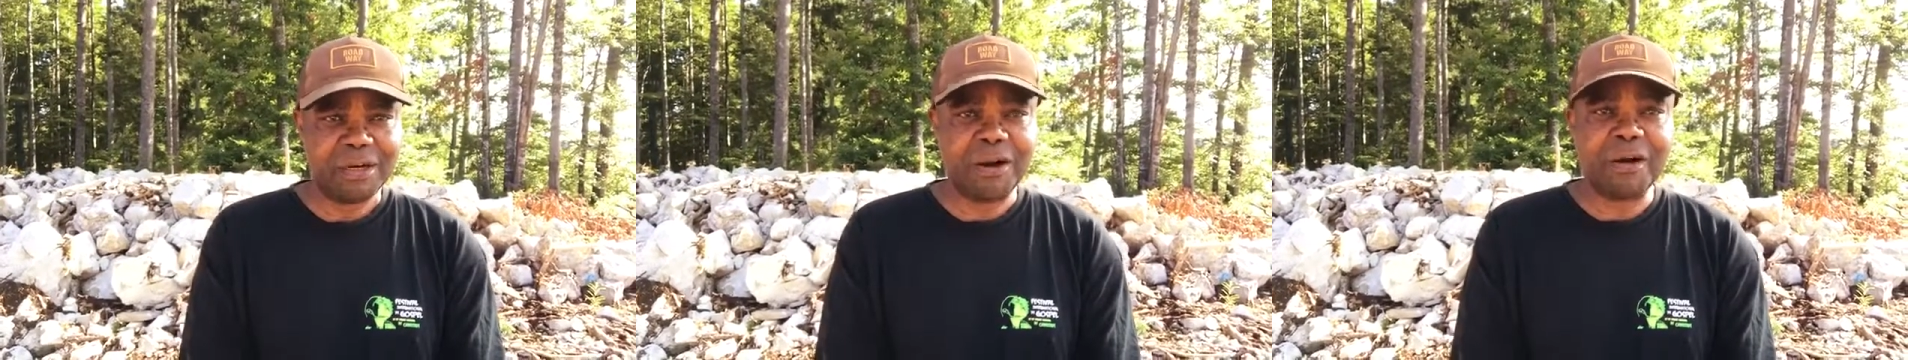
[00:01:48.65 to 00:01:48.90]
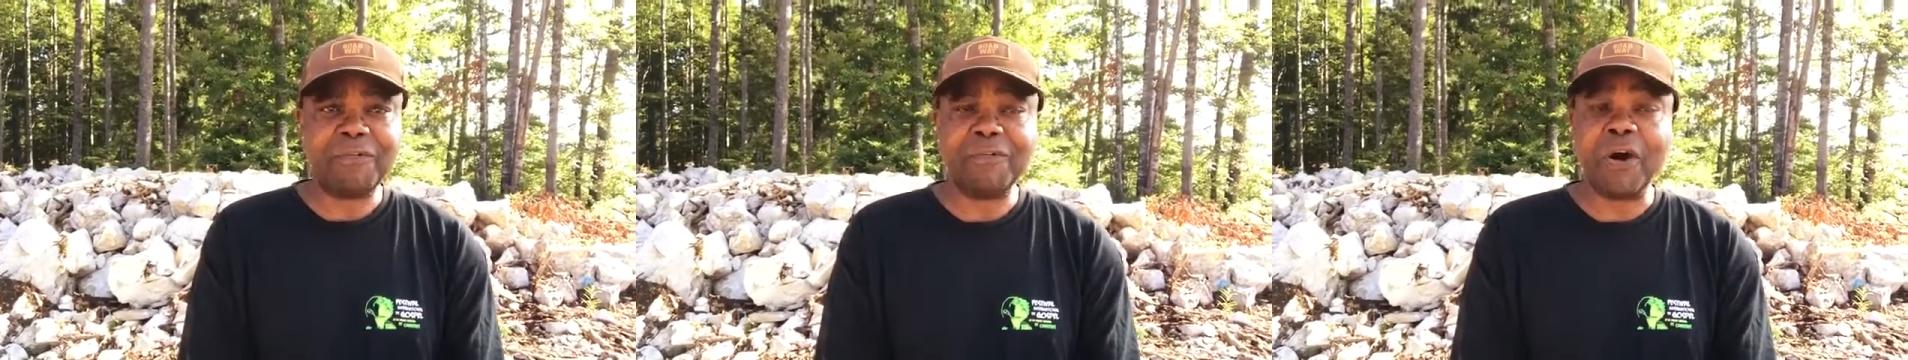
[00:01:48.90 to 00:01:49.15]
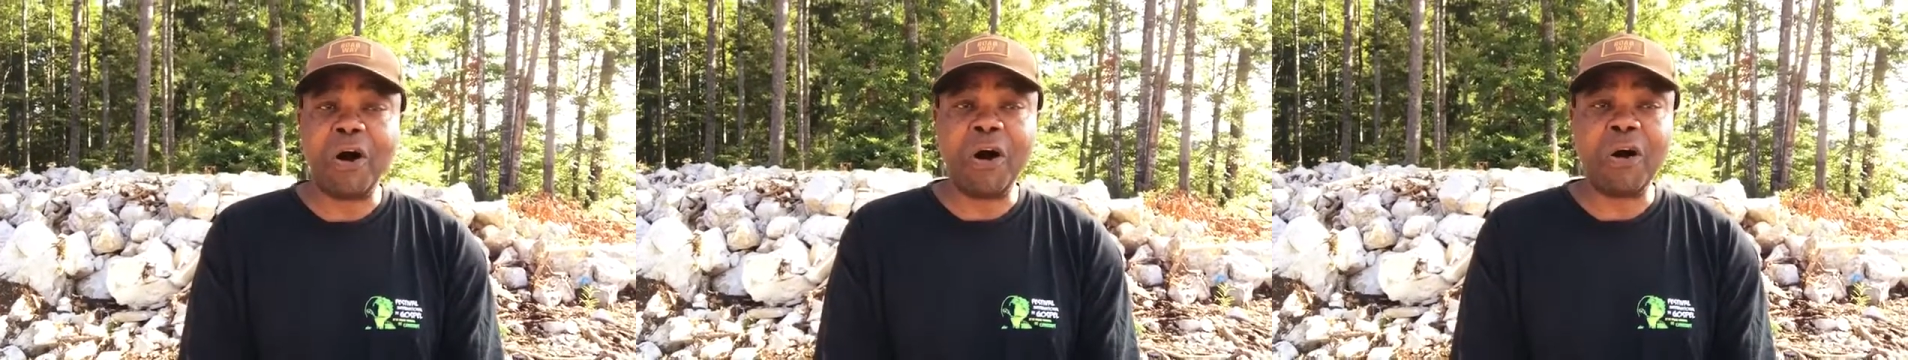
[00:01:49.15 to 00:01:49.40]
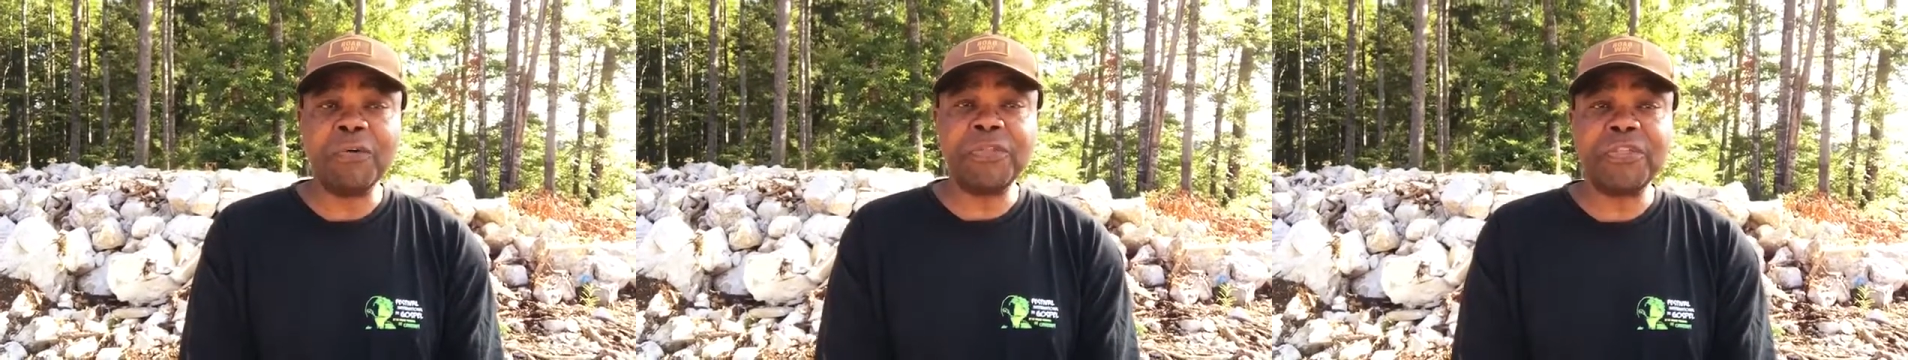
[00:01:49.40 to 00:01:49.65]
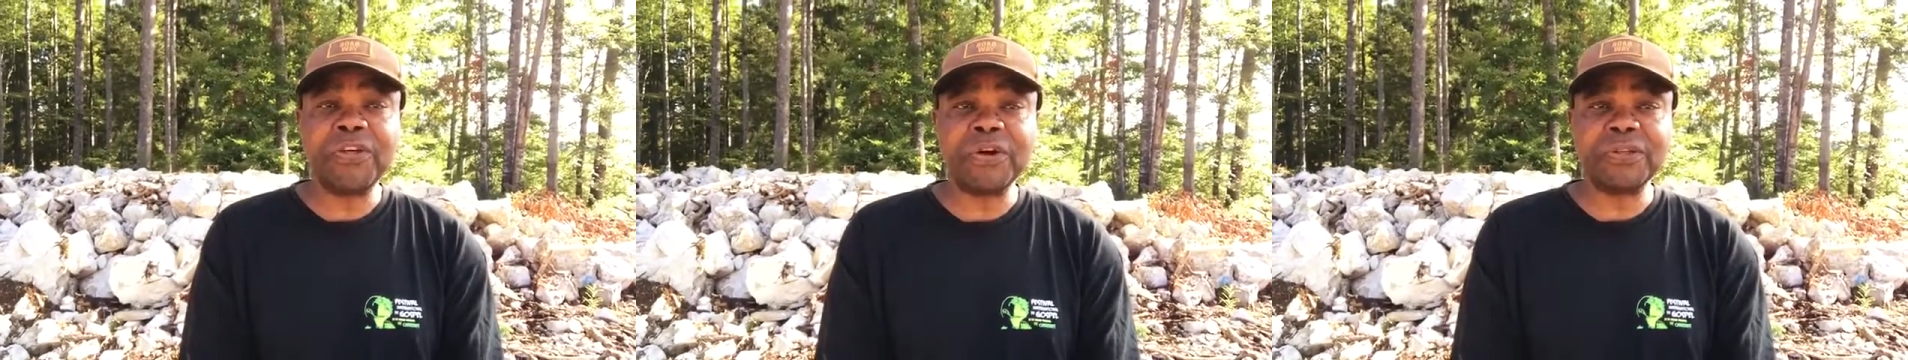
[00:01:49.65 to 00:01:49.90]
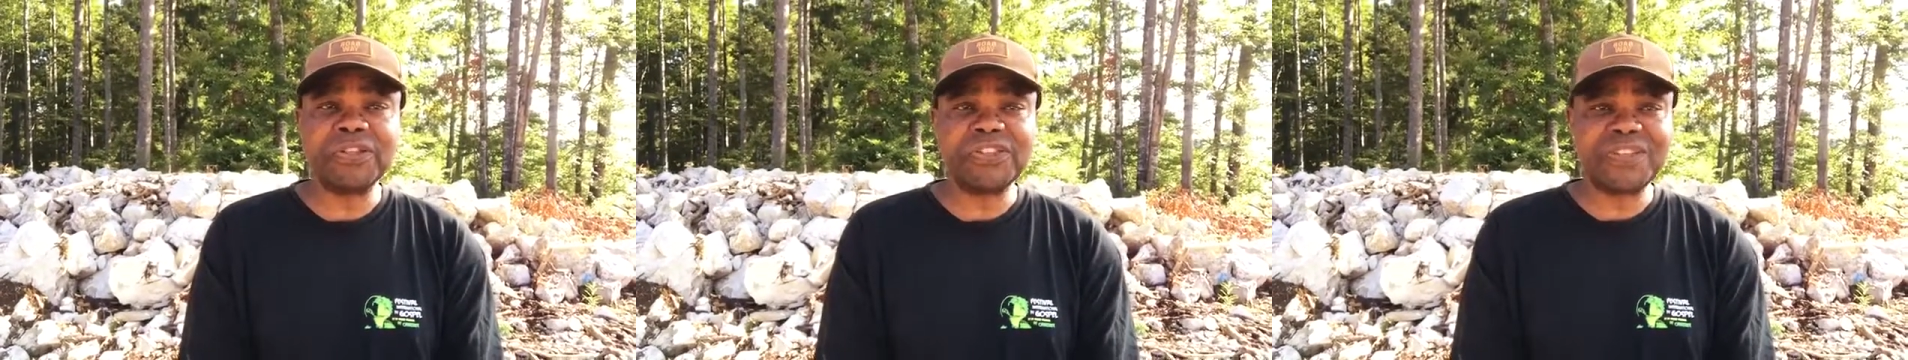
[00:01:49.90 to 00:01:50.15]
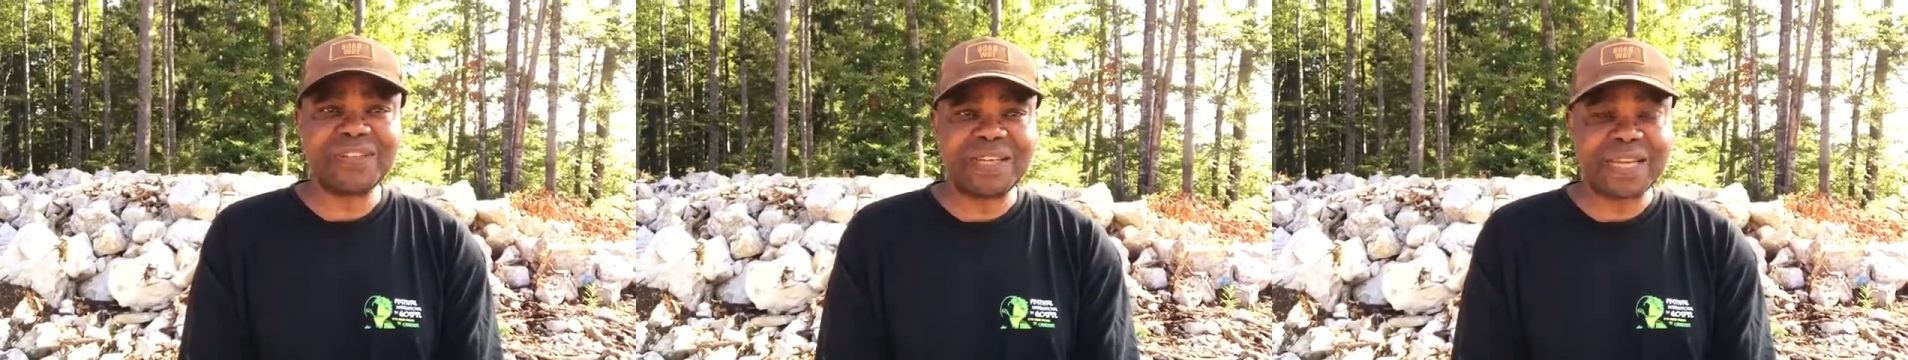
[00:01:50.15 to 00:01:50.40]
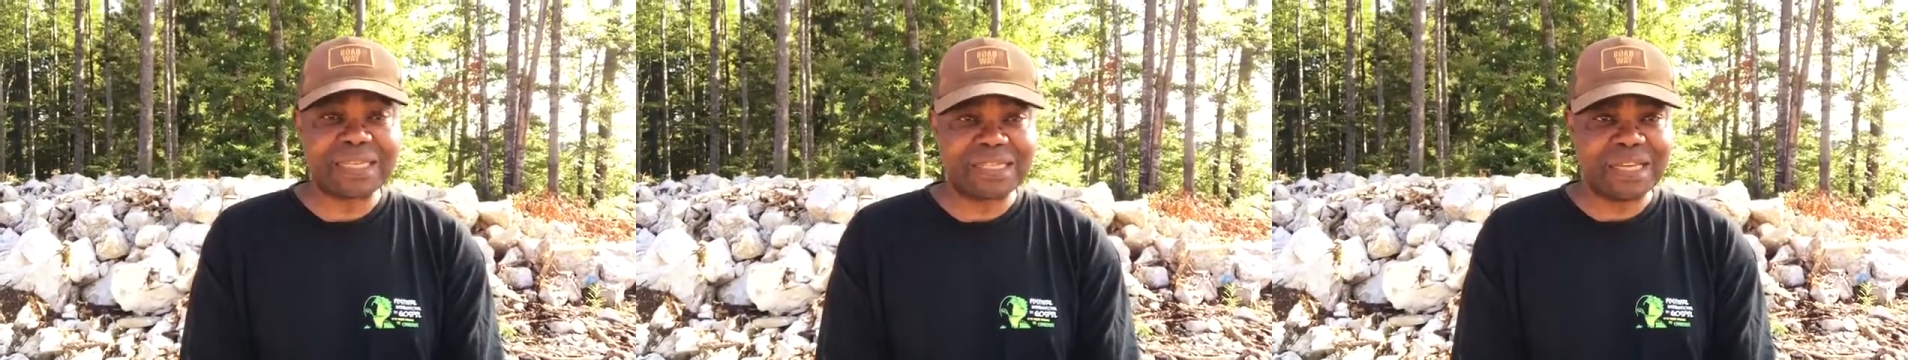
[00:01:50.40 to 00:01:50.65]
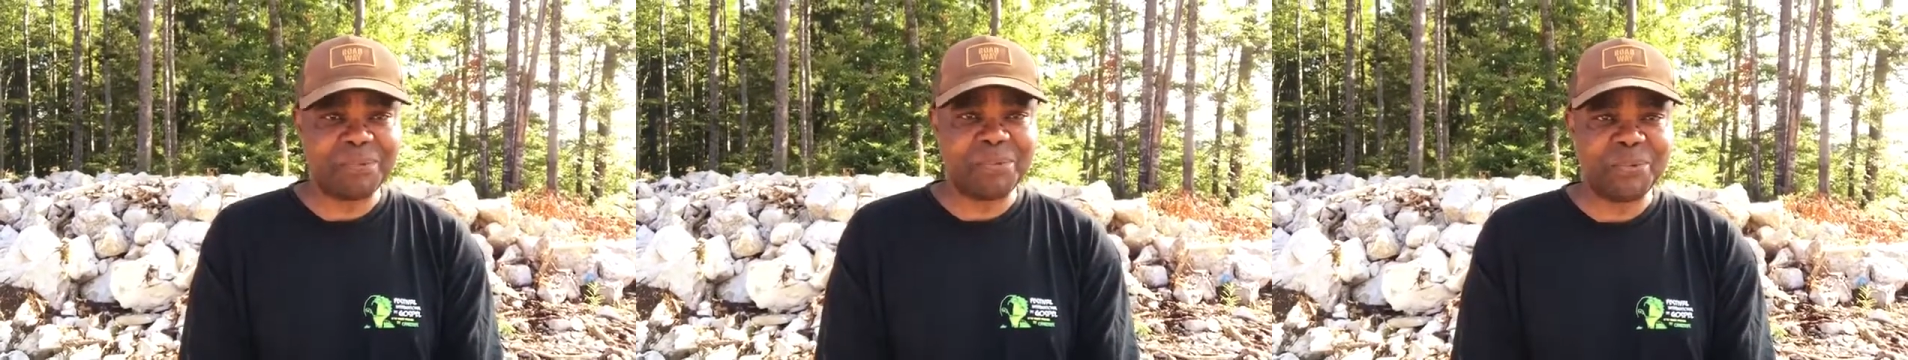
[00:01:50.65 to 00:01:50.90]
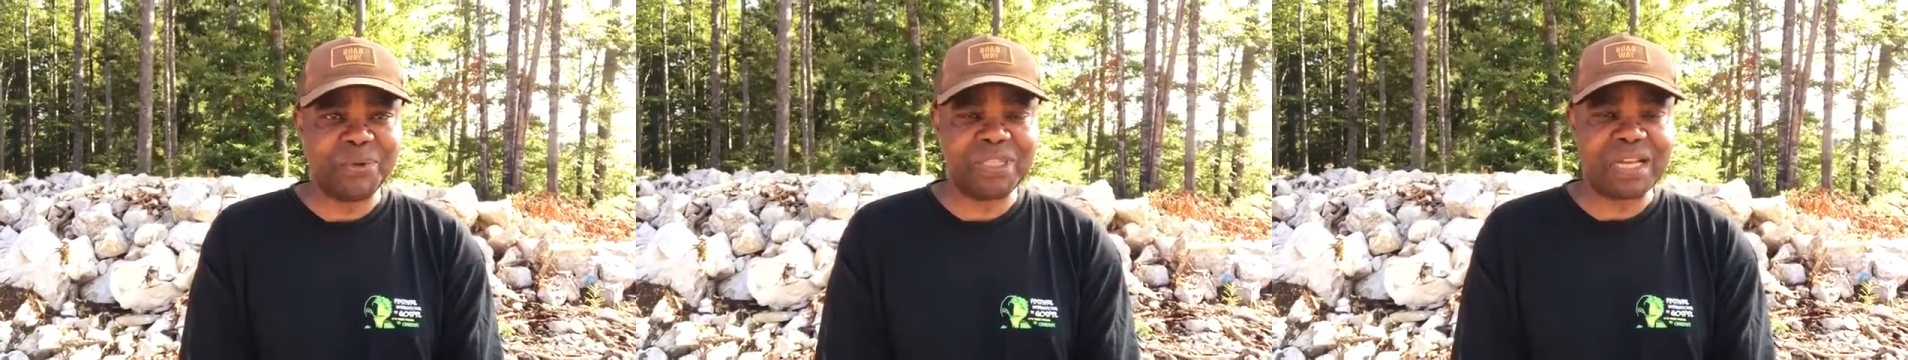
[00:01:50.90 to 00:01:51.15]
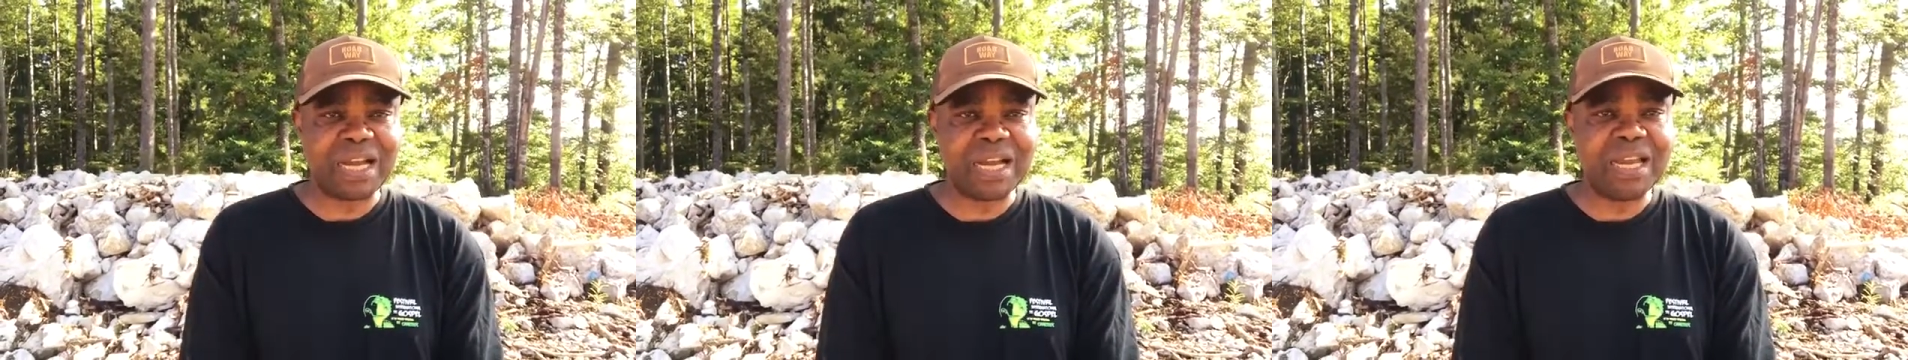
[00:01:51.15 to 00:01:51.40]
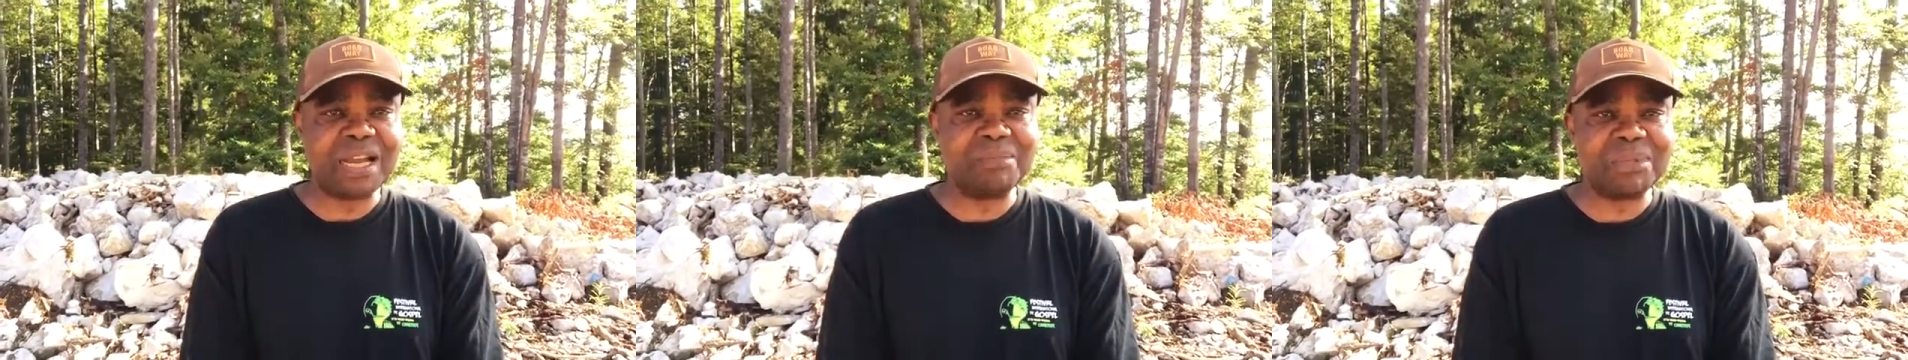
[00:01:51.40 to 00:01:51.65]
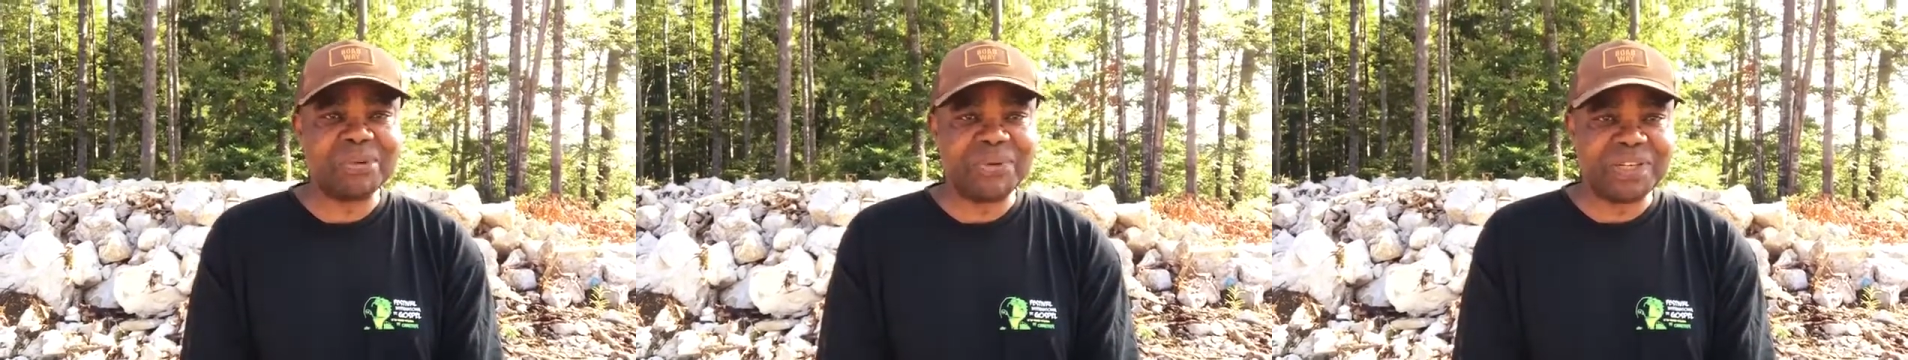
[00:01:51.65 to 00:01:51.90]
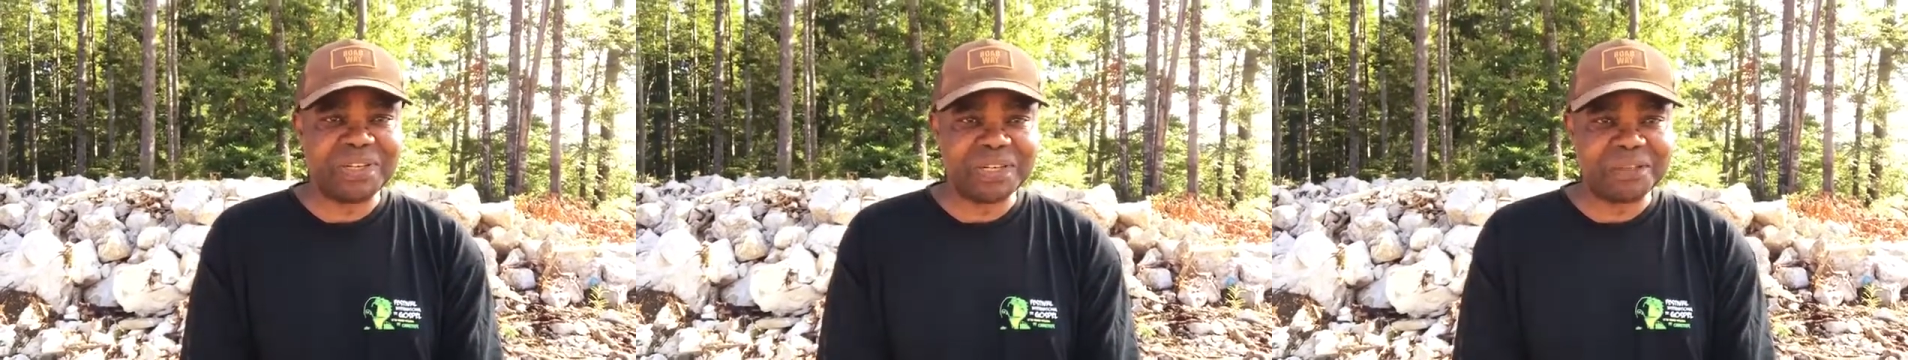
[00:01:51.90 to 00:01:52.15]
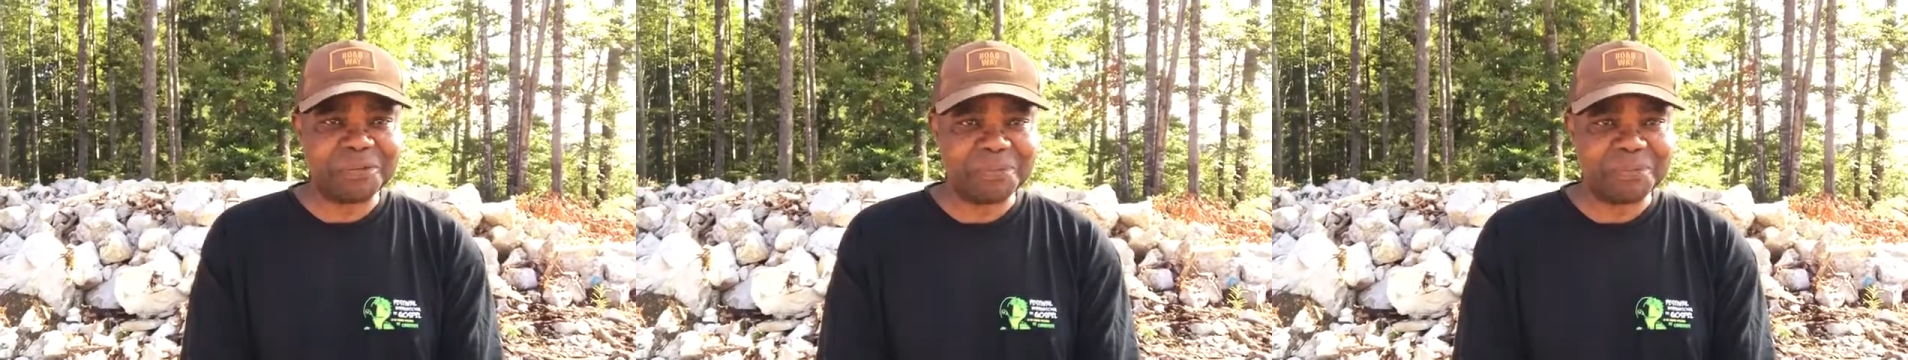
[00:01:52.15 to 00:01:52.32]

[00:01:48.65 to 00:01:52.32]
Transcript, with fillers: of all thoughts except what I am doing now,